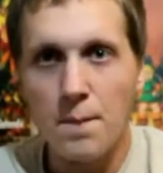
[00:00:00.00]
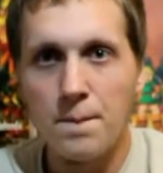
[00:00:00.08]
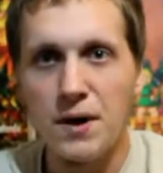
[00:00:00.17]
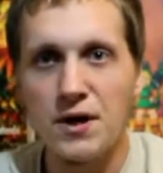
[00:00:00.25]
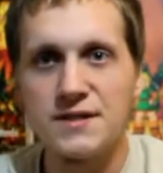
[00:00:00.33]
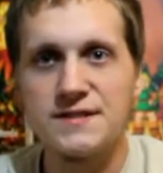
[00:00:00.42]

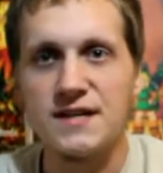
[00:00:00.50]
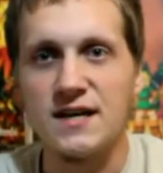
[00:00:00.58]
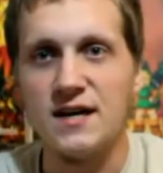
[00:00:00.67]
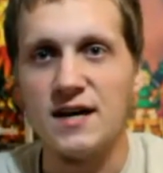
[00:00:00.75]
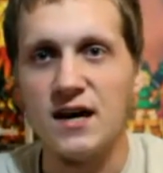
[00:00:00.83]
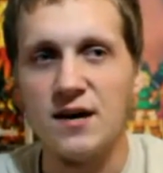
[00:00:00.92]
But
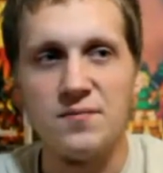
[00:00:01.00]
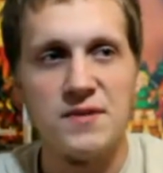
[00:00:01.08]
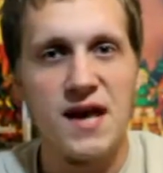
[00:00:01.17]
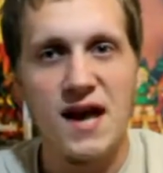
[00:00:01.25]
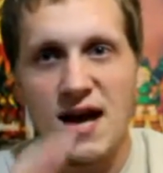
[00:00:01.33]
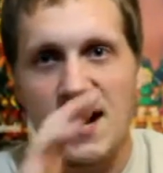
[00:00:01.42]

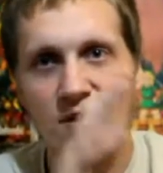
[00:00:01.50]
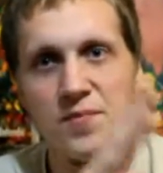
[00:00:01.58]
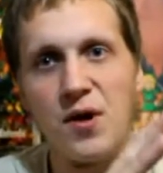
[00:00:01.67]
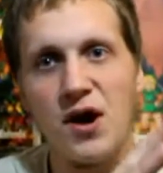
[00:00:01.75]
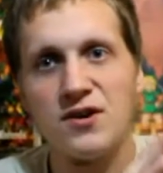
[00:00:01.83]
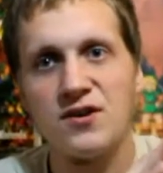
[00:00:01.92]
yeah, Harry
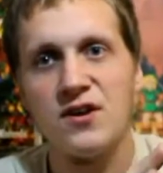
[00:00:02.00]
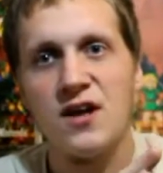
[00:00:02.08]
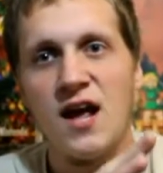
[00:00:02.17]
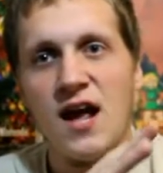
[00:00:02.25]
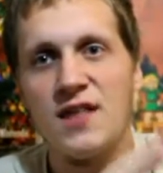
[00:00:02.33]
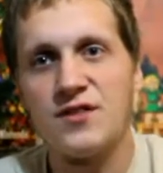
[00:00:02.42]
Potter
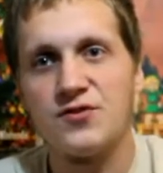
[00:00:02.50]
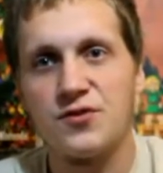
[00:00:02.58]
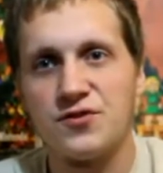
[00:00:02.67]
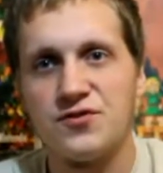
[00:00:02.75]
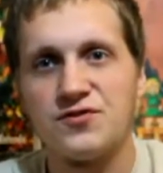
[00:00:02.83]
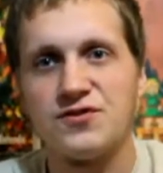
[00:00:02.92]
and the
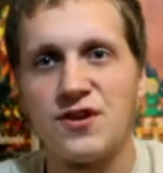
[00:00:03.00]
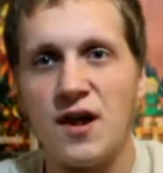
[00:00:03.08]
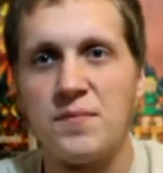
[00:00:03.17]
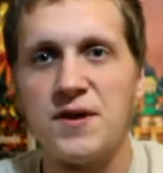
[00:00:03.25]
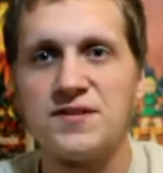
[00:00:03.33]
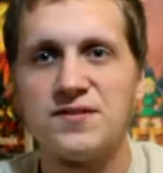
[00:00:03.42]
Sorcerer's Stone.
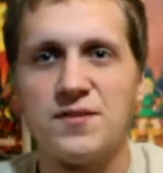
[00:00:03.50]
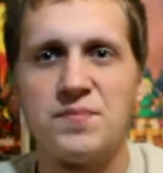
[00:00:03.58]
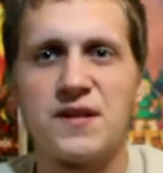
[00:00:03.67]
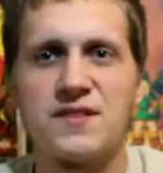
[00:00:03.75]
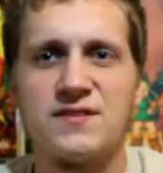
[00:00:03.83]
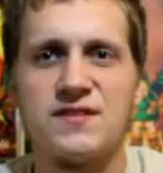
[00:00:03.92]
I basically
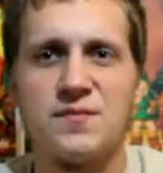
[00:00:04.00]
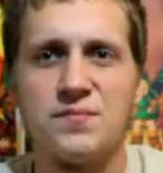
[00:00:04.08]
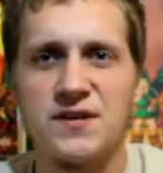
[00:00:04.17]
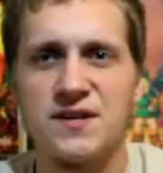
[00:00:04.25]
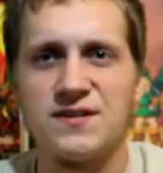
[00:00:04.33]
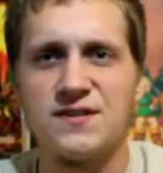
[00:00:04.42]
picked this up
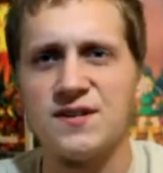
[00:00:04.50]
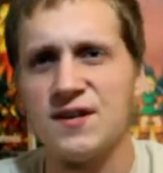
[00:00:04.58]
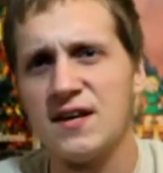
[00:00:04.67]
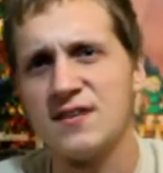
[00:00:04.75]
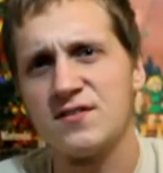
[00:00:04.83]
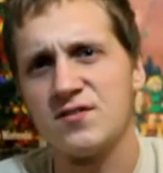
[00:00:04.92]
because it
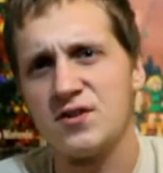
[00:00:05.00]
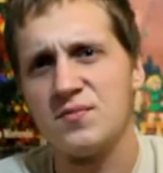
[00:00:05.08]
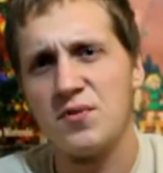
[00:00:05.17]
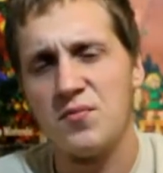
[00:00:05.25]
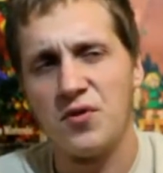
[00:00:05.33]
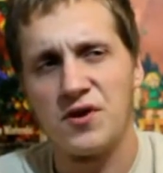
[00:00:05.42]
is a
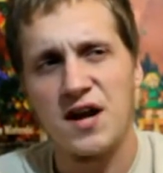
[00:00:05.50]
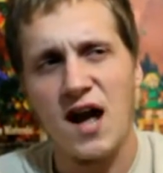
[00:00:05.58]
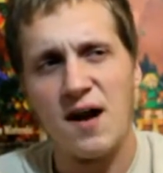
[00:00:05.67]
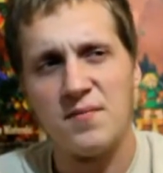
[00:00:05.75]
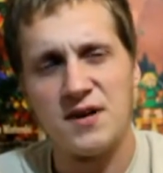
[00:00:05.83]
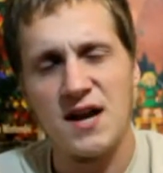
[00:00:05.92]
little bit more
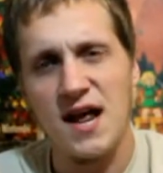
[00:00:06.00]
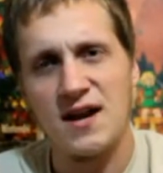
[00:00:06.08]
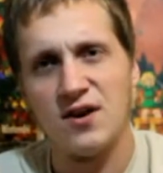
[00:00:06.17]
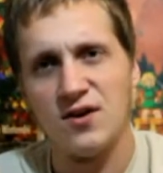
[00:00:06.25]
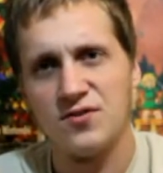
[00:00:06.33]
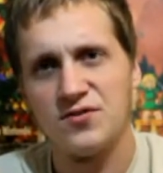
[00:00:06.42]
uncommon,
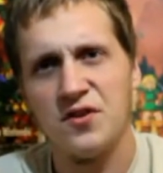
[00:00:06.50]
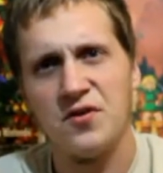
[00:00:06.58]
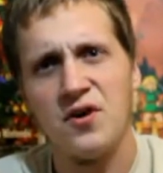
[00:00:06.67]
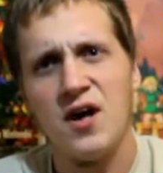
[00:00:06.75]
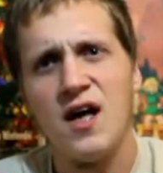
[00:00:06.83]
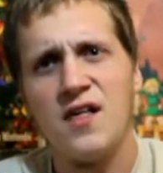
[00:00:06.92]
and
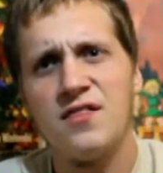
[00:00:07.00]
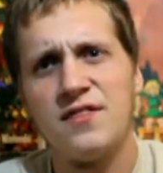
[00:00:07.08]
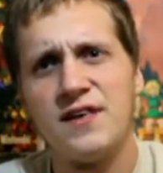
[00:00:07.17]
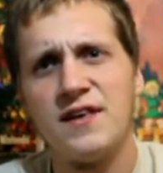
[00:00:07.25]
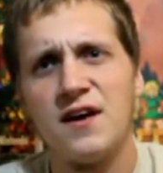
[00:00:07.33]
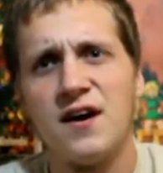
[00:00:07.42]
also
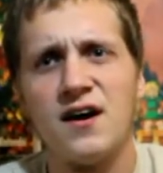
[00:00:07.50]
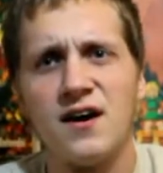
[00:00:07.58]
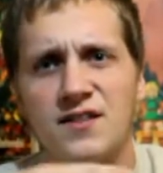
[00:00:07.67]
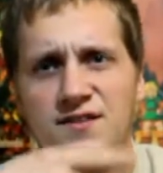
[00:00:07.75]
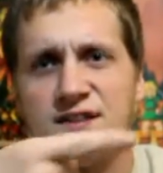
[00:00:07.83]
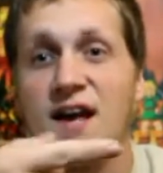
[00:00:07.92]

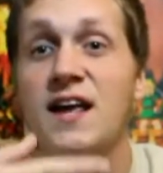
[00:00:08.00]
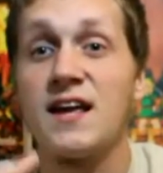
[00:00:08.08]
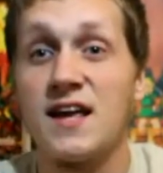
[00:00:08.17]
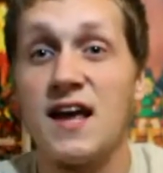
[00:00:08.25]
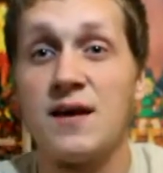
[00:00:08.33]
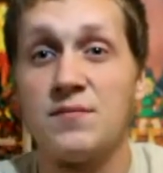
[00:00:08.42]
the
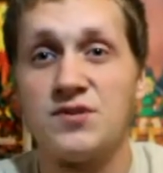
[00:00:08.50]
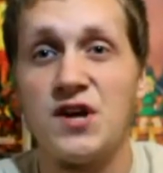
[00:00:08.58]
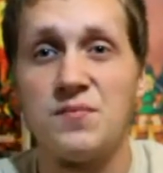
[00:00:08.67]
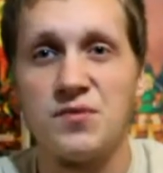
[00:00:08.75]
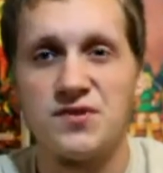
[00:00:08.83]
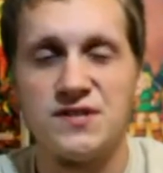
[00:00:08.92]
second game,
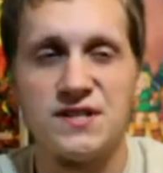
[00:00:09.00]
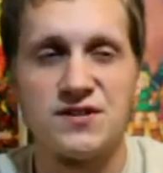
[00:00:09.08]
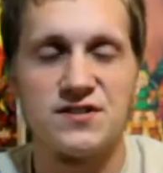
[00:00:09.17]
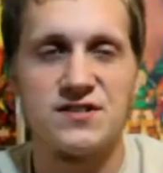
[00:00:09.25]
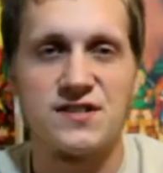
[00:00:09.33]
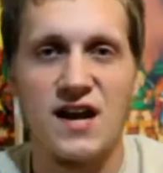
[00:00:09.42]
Chamber of
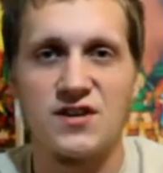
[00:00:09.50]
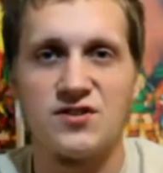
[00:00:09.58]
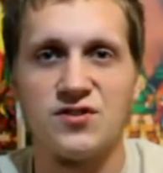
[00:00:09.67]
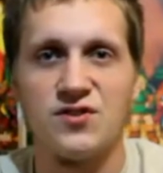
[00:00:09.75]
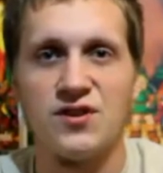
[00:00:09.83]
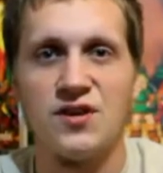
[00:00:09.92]
Secrets, is
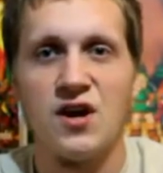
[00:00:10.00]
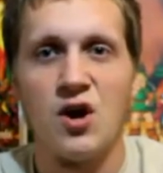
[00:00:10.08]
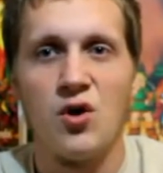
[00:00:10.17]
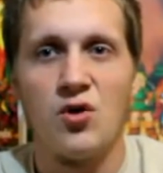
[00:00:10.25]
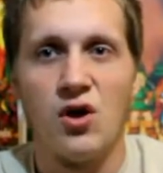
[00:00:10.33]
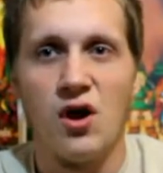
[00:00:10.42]
actually
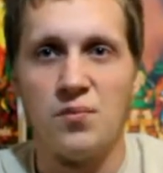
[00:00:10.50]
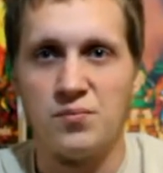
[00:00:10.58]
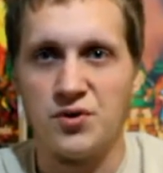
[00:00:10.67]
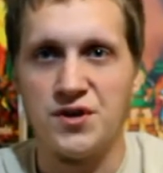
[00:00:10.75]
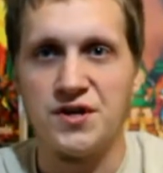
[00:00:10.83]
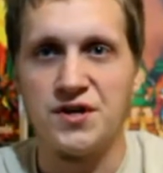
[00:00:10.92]
a
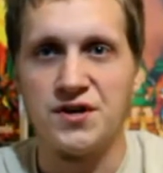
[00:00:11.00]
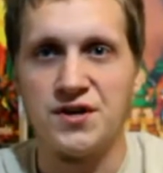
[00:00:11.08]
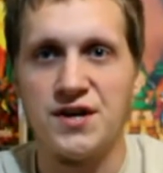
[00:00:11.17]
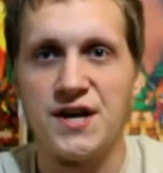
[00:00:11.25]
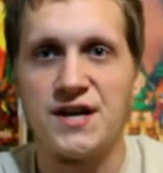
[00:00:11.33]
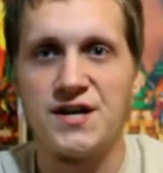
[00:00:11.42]
pretty
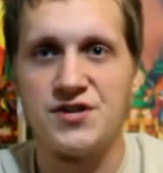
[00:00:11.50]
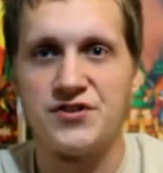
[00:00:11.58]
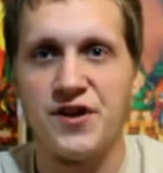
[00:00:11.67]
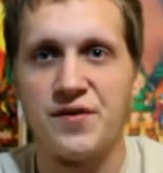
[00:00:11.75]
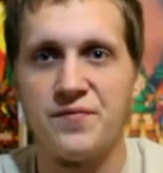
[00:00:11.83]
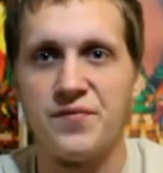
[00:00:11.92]
good hidden
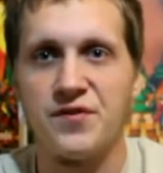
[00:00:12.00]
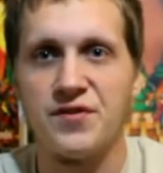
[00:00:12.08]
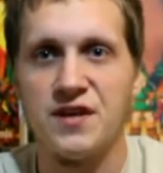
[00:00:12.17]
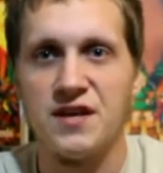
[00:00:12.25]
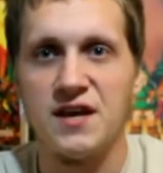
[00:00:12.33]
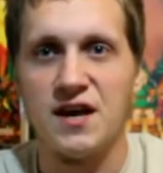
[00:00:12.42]
gem for
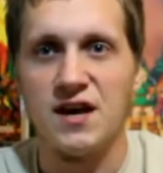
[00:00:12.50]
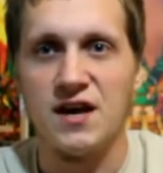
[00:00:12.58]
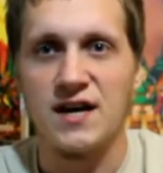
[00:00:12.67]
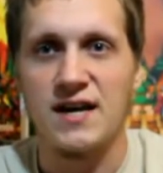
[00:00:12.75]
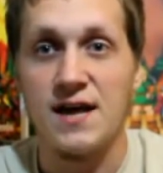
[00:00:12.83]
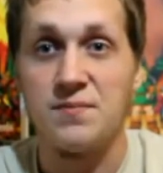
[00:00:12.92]
the
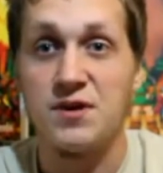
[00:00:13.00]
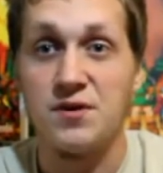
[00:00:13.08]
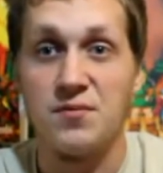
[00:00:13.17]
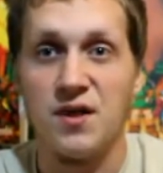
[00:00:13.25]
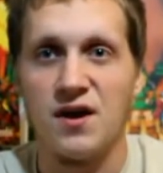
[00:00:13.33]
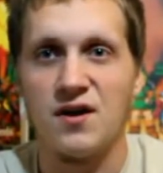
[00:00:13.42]

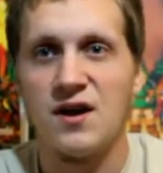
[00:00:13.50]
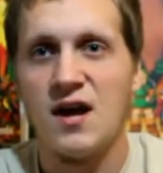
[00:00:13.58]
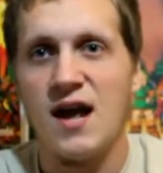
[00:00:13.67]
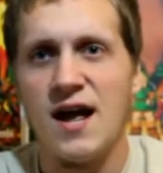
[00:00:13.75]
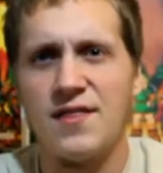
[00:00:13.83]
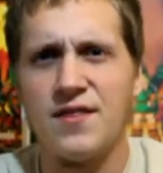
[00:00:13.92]
GameCube there.
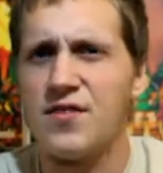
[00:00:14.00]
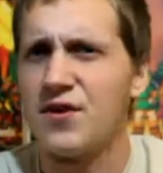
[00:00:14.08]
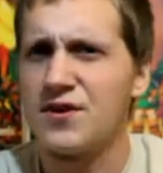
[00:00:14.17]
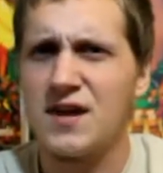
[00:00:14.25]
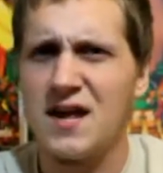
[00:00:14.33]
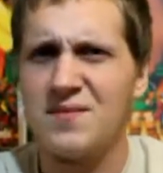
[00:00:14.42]
And the
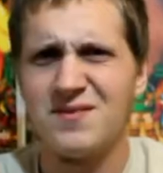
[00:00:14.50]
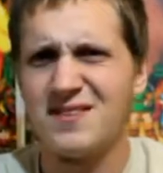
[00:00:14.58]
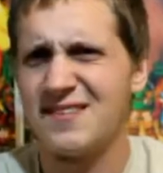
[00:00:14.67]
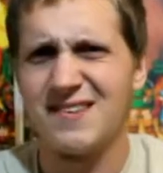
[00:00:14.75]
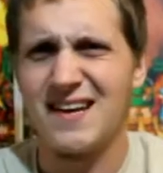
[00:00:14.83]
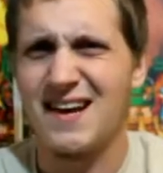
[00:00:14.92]
third game is
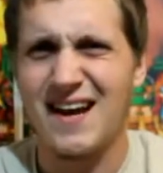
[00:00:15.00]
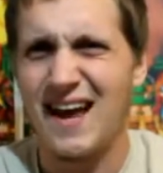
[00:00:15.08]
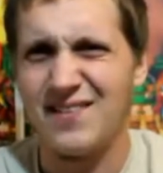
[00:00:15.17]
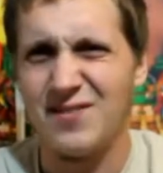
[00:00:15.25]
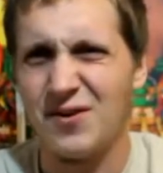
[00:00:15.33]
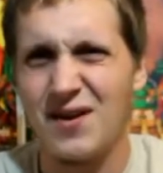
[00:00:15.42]
just like
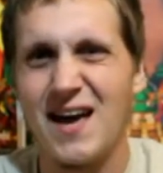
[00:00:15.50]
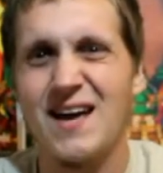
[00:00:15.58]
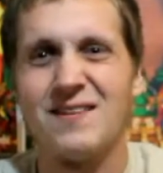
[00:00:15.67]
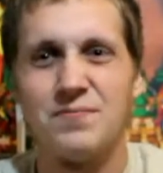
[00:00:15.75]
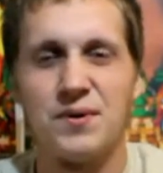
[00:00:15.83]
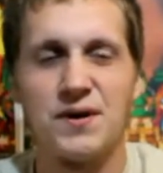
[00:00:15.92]
kind of
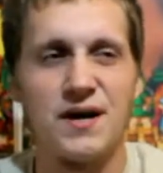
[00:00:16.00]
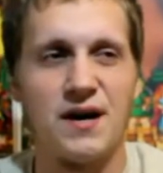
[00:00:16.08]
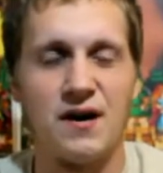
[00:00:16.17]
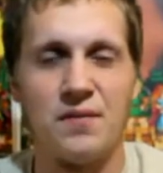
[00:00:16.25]
okay, but